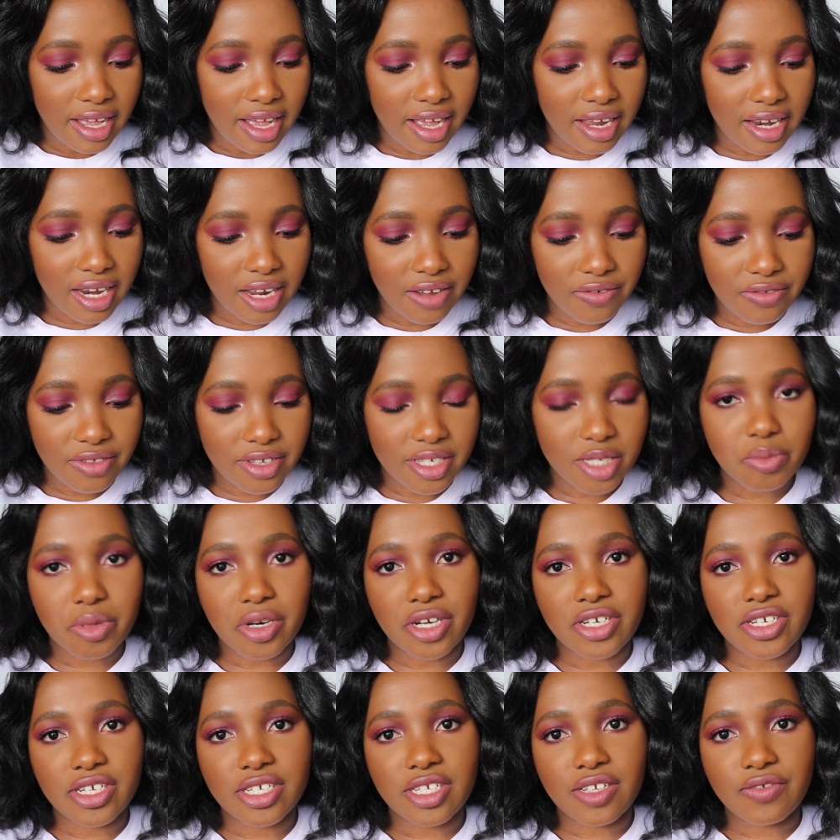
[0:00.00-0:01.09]
I love this
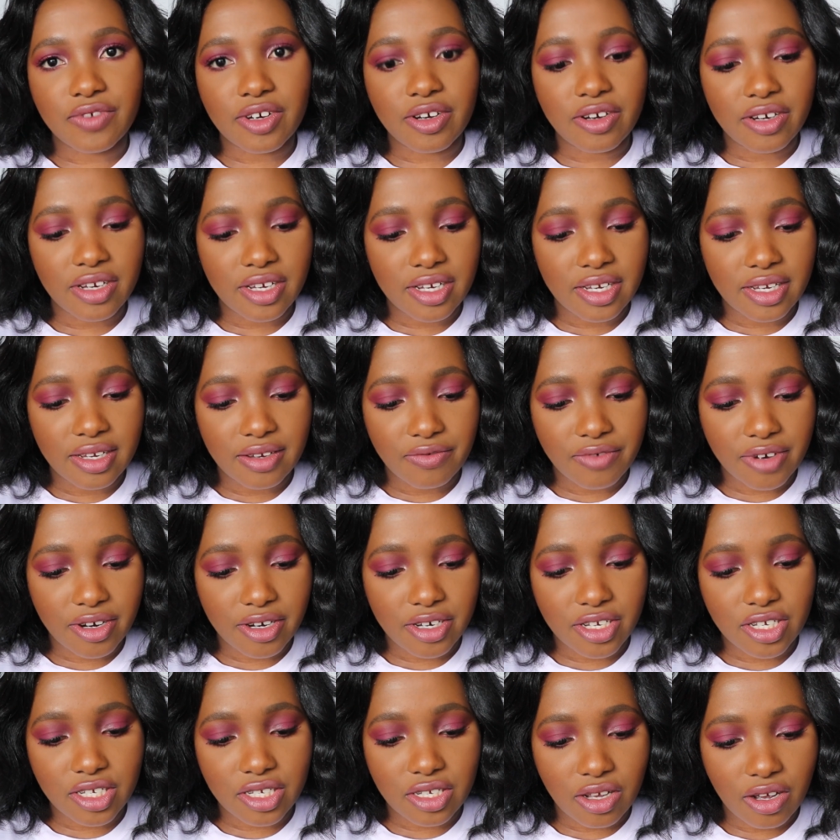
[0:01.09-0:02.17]
brush. It's
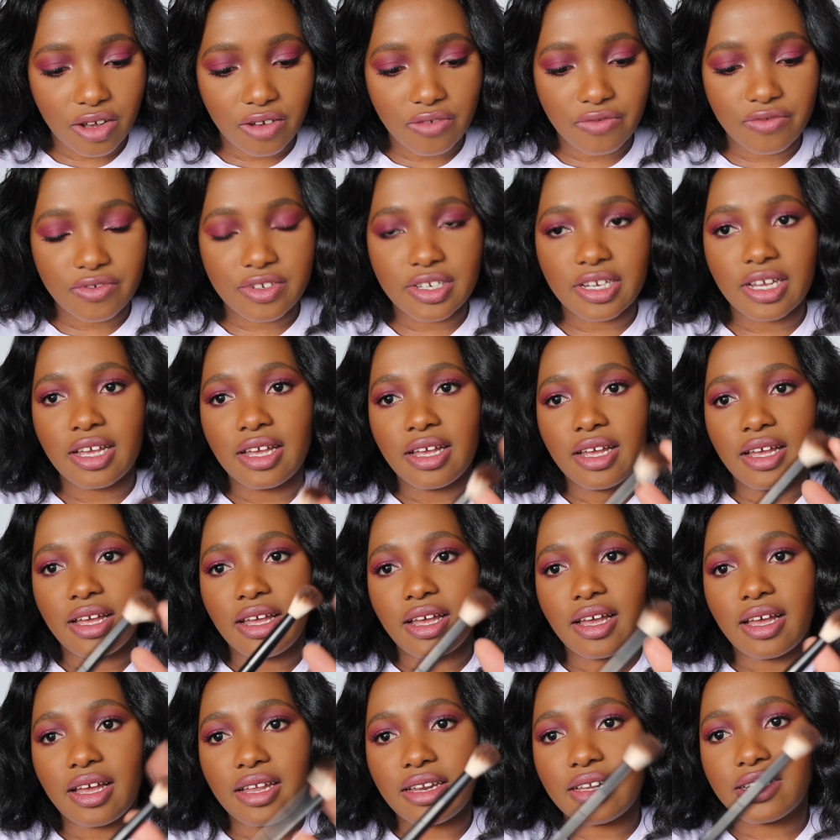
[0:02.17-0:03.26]
very soft,
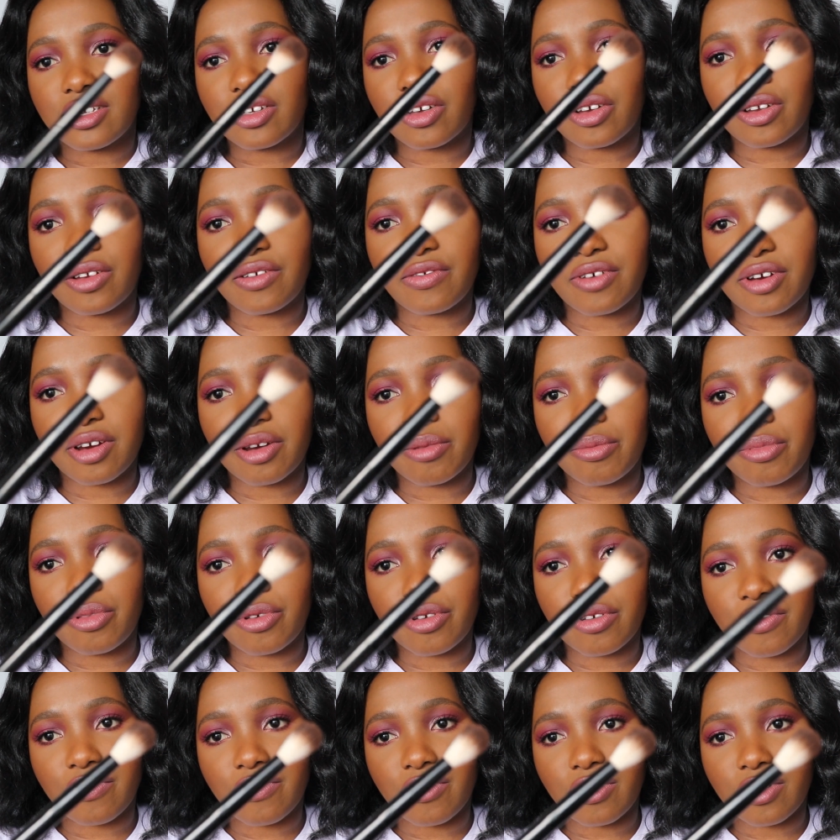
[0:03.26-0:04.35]
and it's got a very
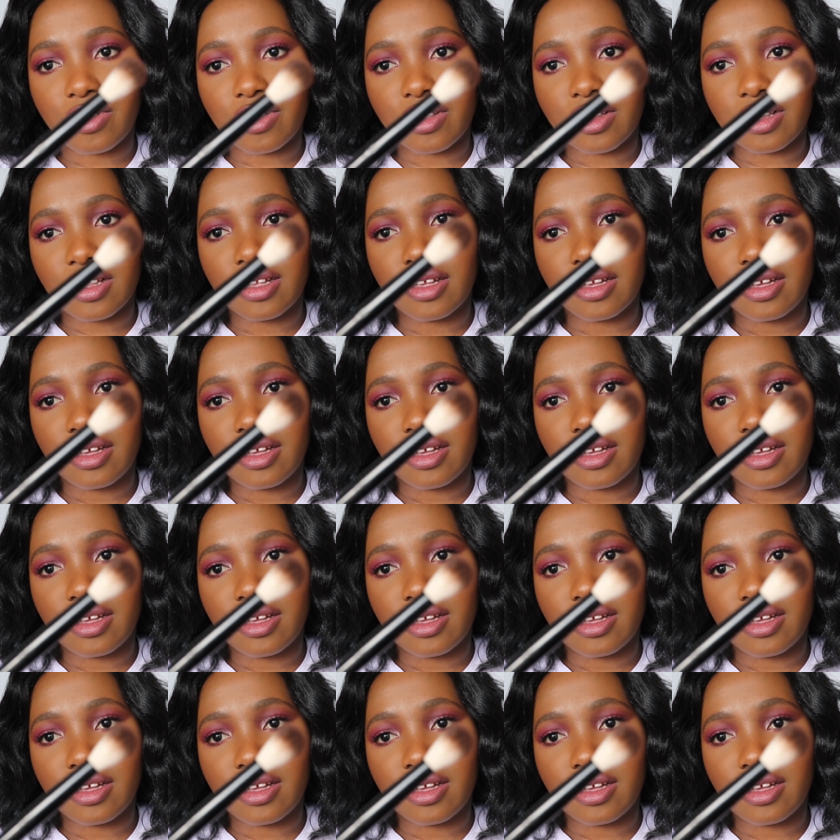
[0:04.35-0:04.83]
beautiful